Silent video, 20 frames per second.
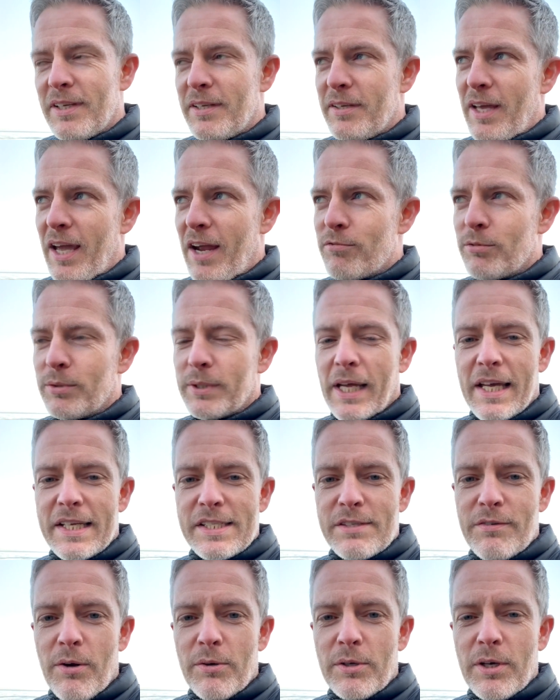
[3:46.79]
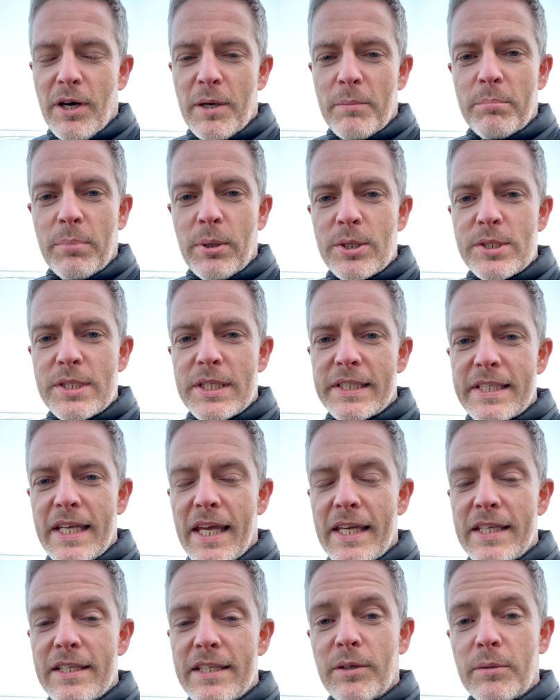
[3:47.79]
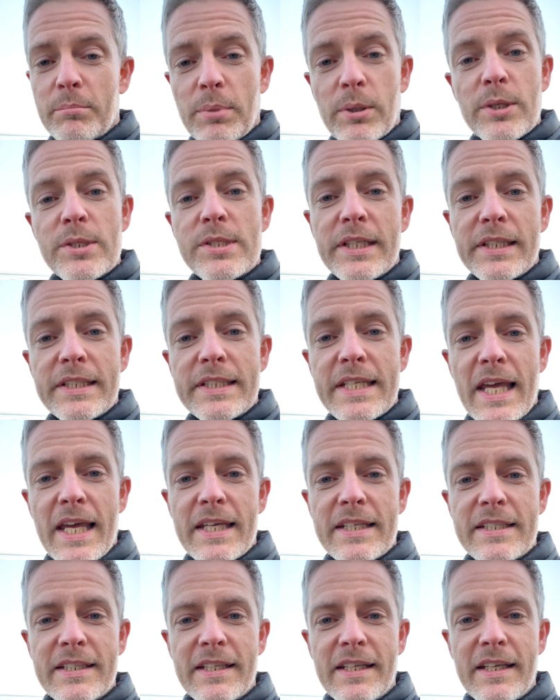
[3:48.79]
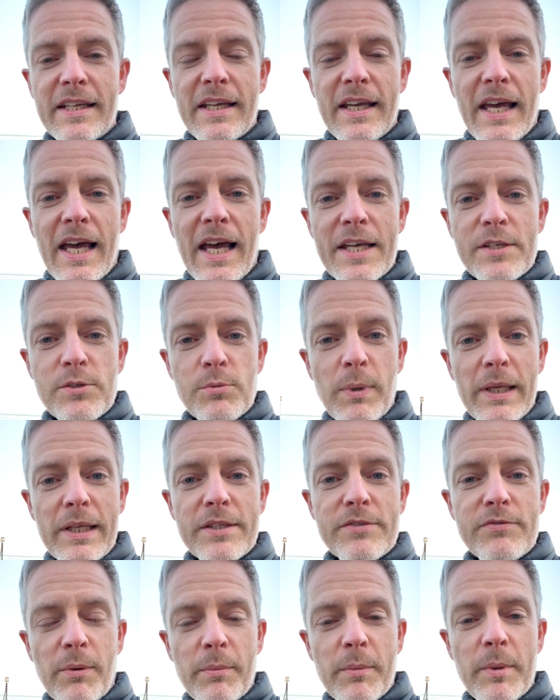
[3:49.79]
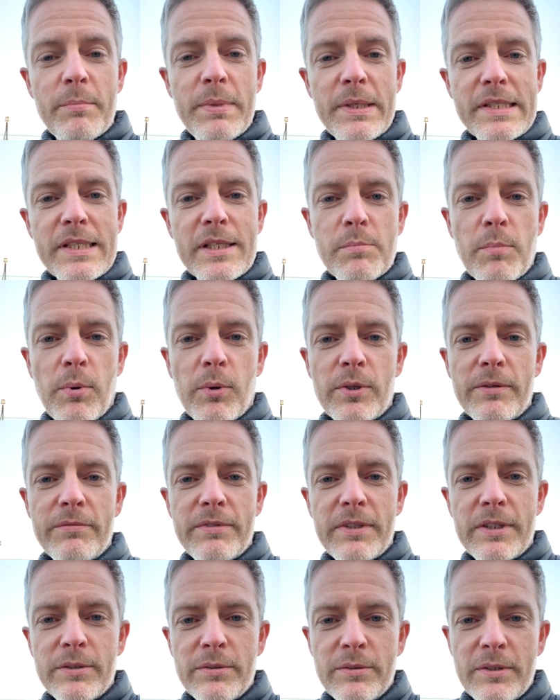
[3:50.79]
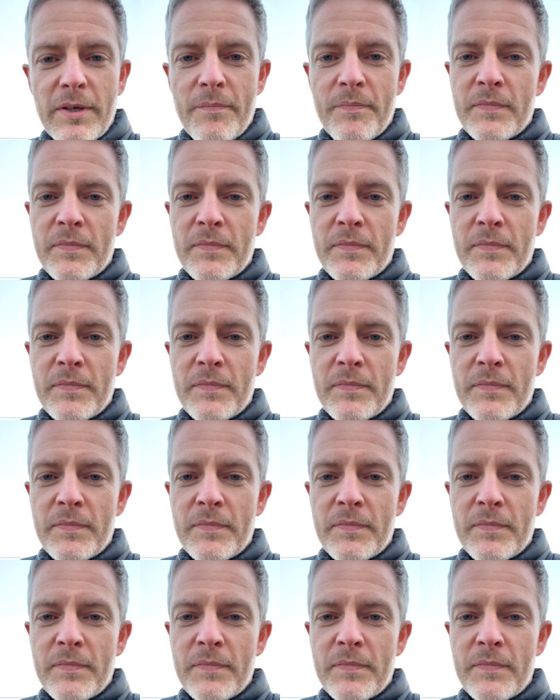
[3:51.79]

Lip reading: everyone has their own kind of personal take on personal debt as well as from a business point of view.